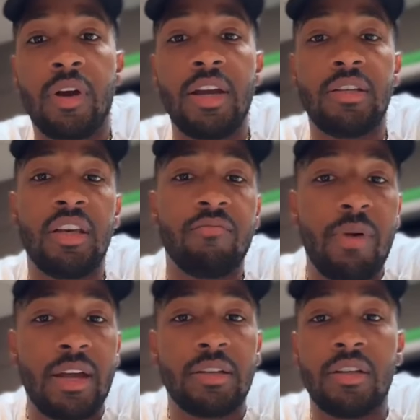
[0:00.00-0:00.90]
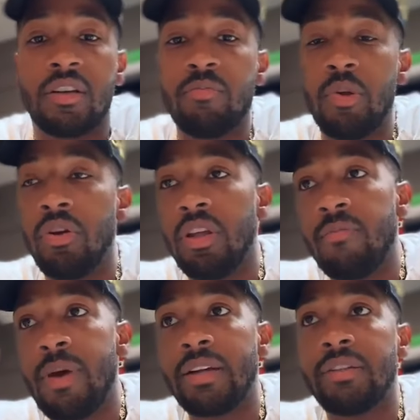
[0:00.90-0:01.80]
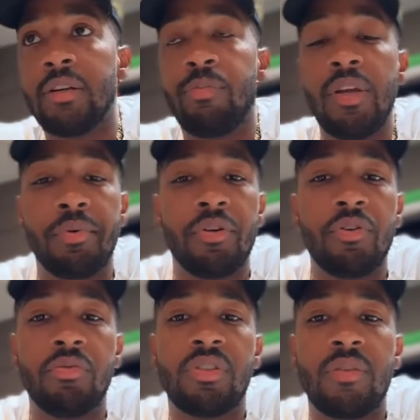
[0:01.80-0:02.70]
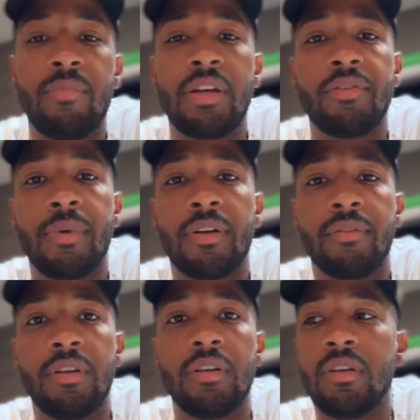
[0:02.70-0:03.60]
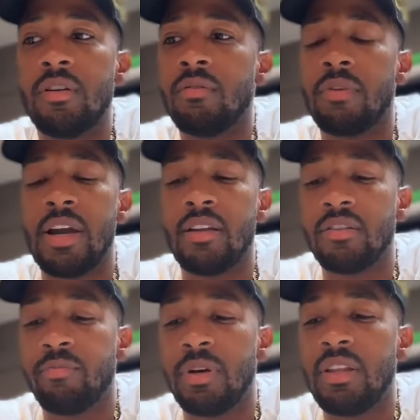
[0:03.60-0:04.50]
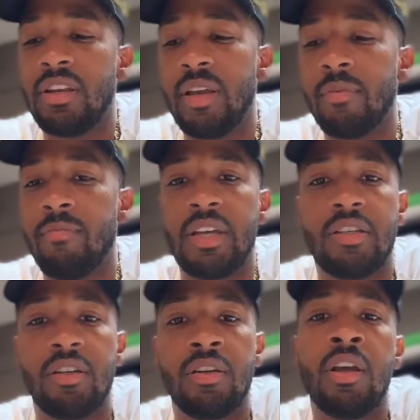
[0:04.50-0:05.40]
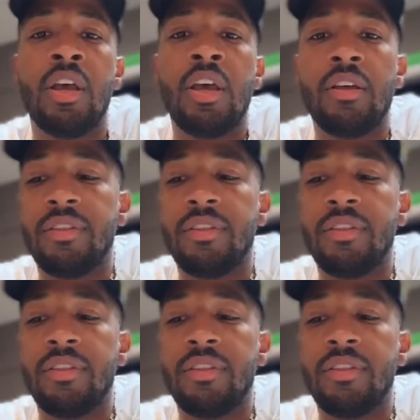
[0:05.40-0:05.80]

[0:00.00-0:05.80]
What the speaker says: right, to give back to the community, give back to the people, to do some measurement of good, right? There's a brother named Amechi